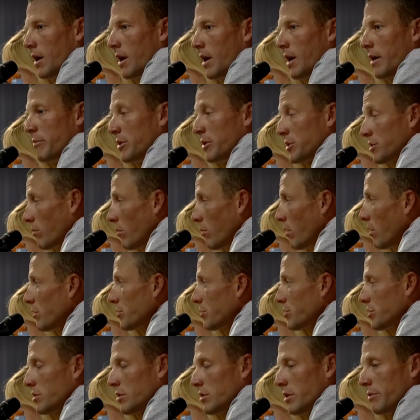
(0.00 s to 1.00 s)
And Mr.
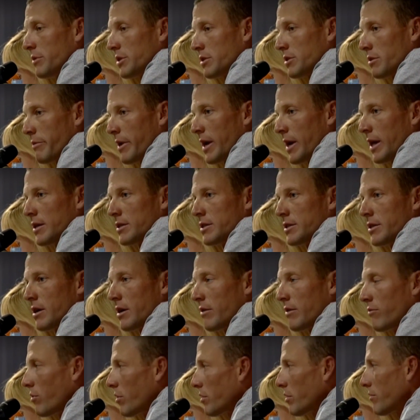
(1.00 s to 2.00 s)
Walsh and Mr.
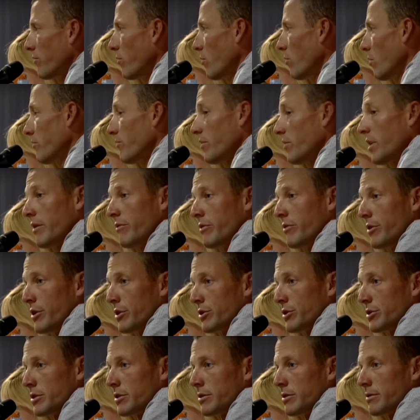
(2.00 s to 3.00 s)
Ballester have worked 4 or 5
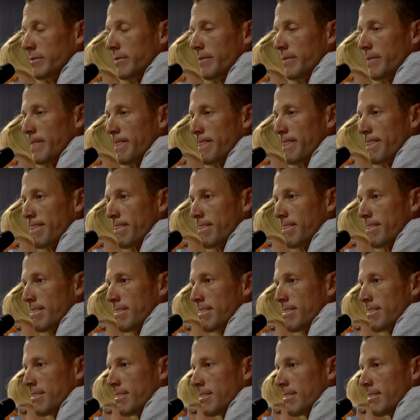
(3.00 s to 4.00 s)
years,
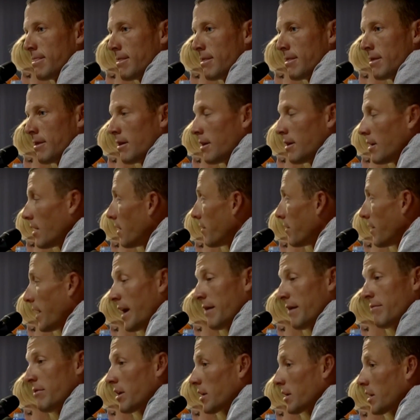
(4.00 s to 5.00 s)
and they
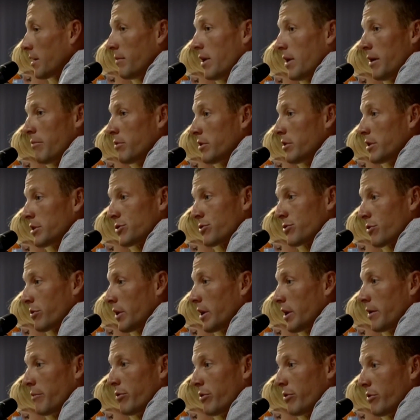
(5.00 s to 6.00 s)
have not come up with
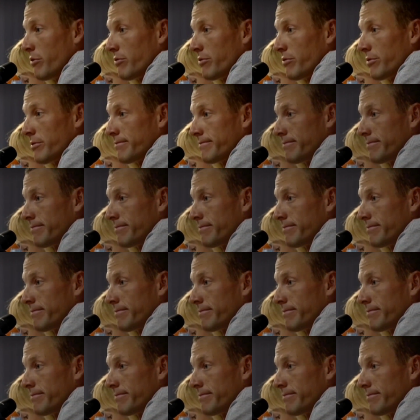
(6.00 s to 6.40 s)
extraordinary proof.